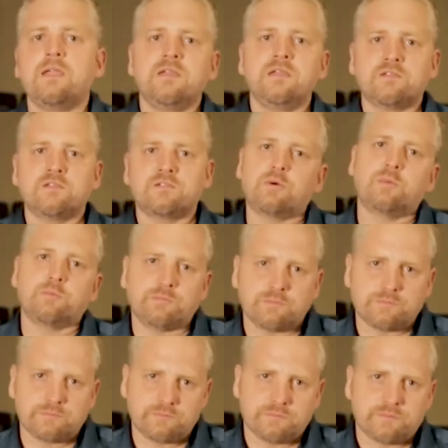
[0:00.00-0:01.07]
So
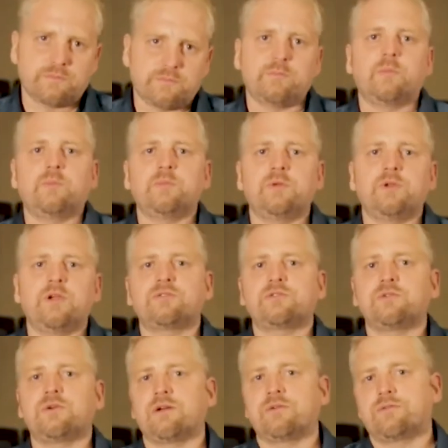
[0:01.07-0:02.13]
you have
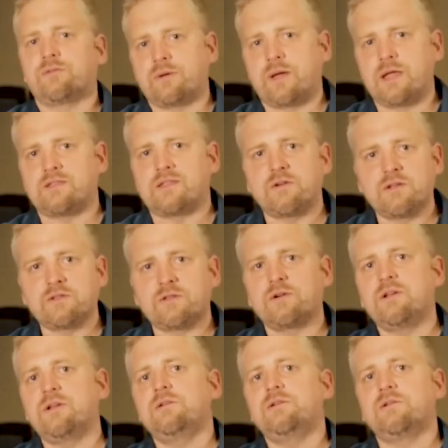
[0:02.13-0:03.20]
to have a
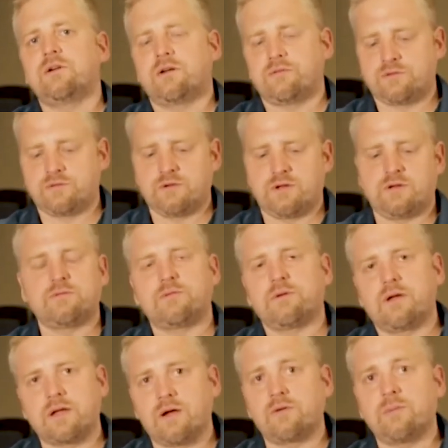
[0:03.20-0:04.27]
territory, you have to have
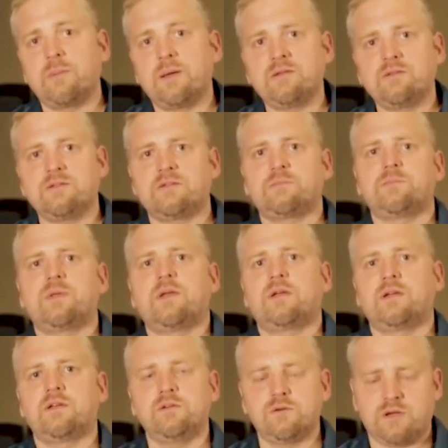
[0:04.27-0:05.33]
a government,
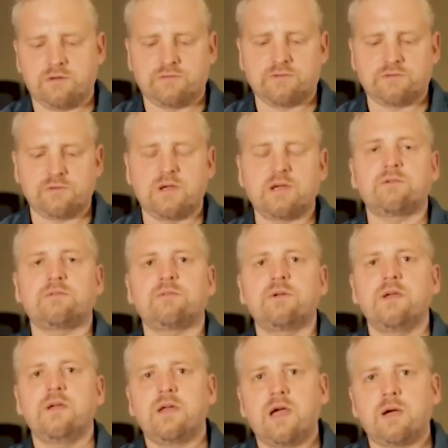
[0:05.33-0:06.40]
you have to have
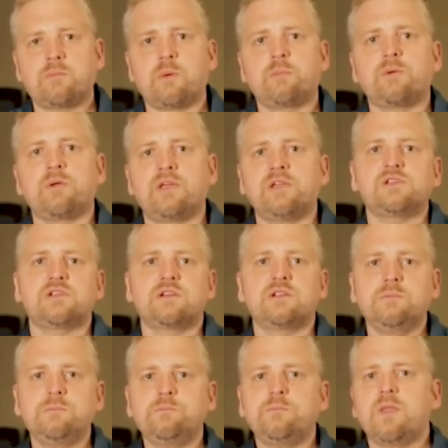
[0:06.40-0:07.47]
a population,
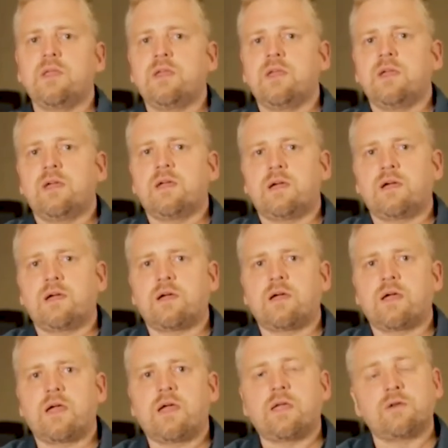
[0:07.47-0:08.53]

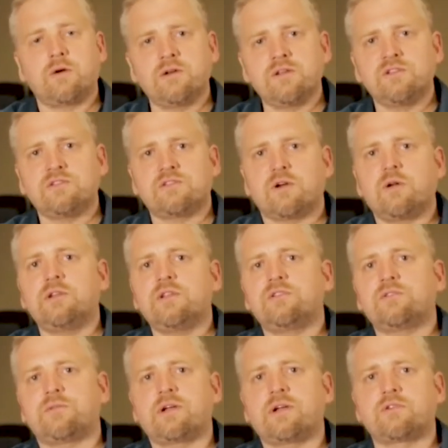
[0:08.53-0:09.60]
and all
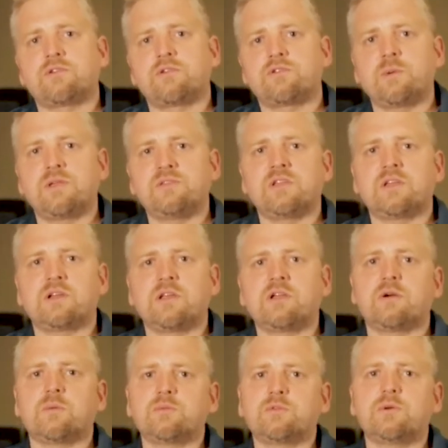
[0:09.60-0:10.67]
these factors basically
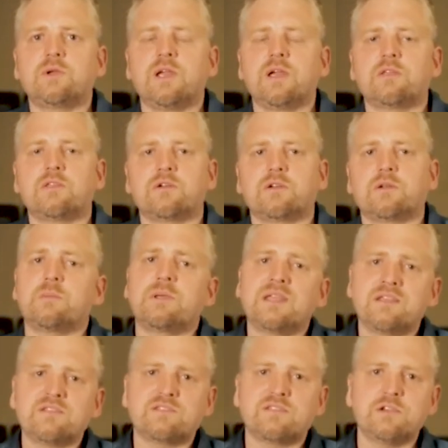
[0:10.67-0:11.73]
come together. The
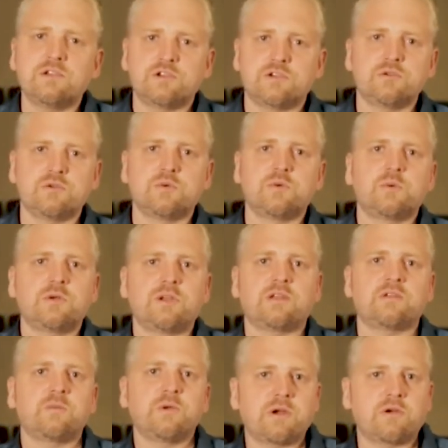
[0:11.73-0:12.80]
biggest issue
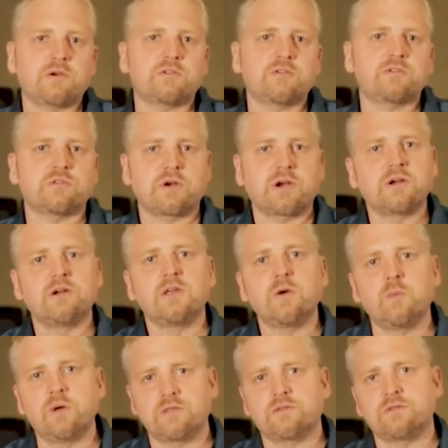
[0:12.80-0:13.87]
that we are
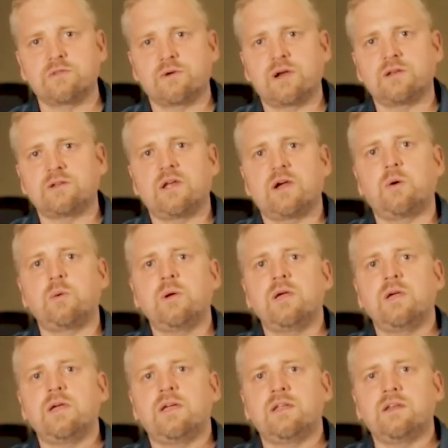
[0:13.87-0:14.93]
struggling with right now
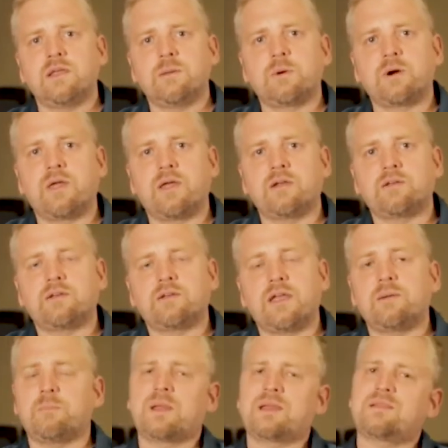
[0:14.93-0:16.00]
in Liberland,
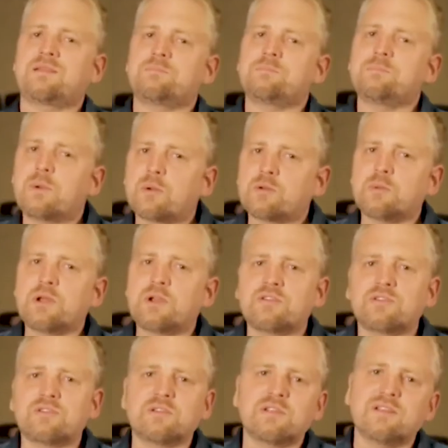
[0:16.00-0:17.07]
but to be
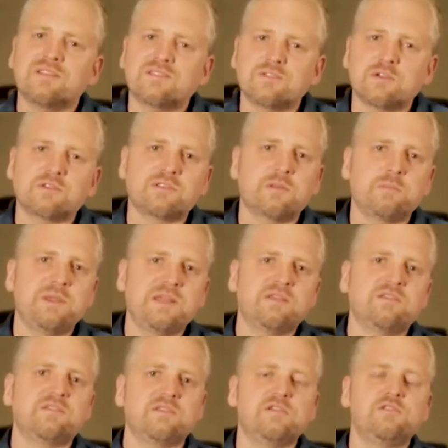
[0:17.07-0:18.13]
honest, it's not the
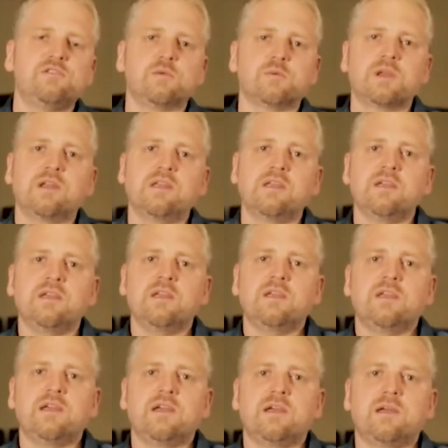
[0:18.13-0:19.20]
biggest issue, really.
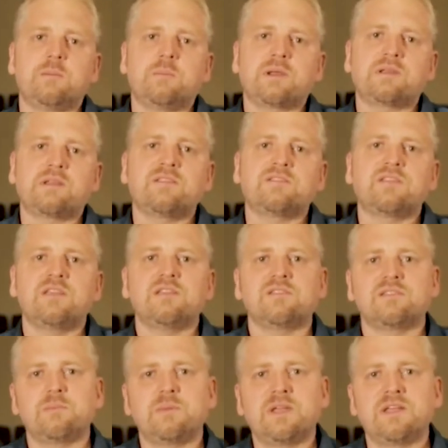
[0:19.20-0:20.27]
But let's say
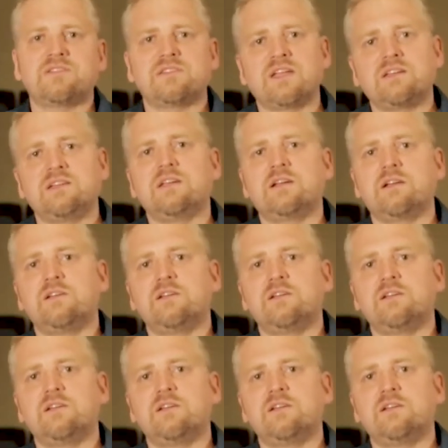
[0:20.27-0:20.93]
it's the biggest technical